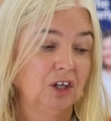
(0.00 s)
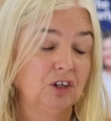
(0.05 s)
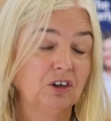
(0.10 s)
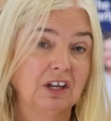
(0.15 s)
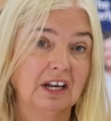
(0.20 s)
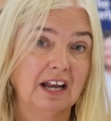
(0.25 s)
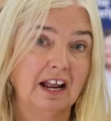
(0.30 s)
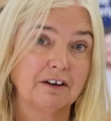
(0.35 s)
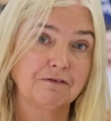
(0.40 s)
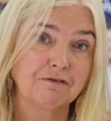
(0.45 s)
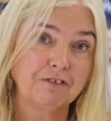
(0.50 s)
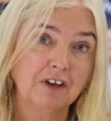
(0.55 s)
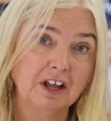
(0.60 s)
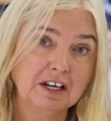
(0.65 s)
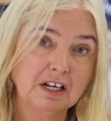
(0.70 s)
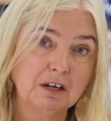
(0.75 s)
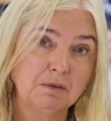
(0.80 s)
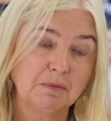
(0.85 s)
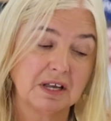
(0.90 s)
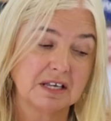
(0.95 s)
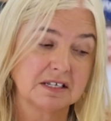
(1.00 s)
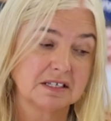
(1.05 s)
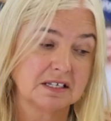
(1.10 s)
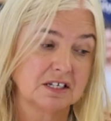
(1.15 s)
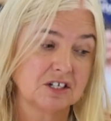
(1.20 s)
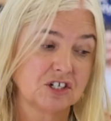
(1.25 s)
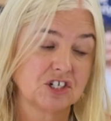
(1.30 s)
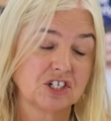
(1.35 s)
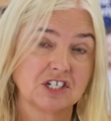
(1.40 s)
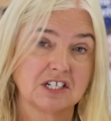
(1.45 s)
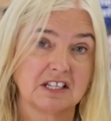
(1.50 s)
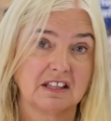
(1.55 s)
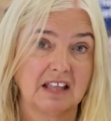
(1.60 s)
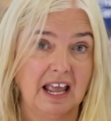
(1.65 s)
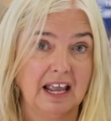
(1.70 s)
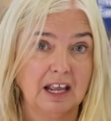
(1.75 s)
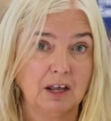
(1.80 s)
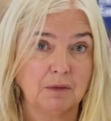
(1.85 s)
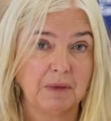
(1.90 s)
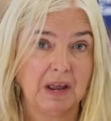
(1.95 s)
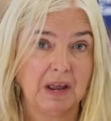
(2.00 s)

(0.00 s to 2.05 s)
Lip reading: You can add a final message to thank